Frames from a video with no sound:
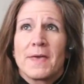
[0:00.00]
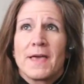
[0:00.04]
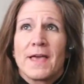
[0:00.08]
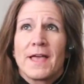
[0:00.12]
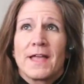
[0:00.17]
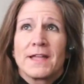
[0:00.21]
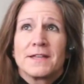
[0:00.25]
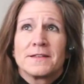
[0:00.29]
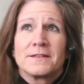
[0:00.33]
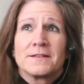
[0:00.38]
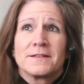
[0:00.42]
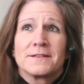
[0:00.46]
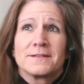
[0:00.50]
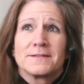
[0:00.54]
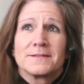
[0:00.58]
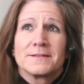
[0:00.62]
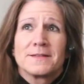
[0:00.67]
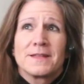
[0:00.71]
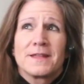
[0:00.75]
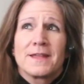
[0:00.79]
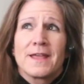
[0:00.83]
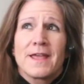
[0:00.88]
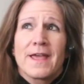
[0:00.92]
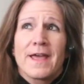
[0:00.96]
and
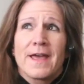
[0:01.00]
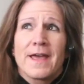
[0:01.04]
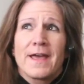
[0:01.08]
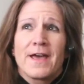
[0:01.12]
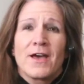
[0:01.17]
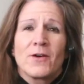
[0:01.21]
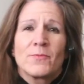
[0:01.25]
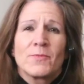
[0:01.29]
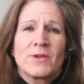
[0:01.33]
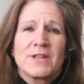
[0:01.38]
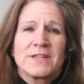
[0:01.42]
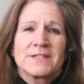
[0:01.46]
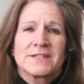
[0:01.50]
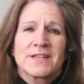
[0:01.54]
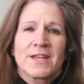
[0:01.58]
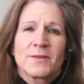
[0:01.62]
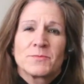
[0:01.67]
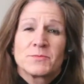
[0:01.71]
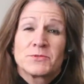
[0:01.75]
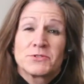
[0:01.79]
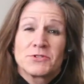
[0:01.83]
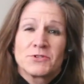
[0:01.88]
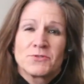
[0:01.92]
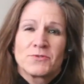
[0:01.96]
how many
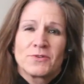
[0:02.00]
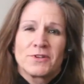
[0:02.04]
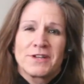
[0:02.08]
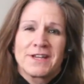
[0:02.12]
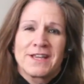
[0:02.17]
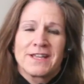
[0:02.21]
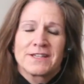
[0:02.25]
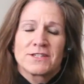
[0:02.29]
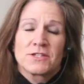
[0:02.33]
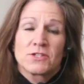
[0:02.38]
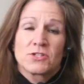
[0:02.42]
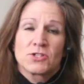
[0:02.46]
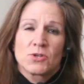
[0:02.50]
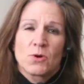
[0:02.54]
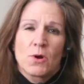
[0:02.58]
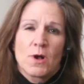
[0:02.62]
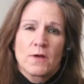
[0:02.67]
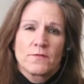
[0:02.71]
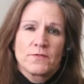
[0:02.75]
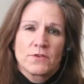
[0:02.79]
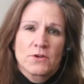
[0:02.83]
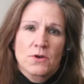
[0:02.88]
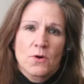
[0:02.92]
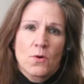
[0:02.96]
times do you really get to show
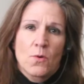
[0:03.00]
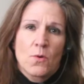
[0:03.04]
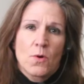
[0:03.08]
off your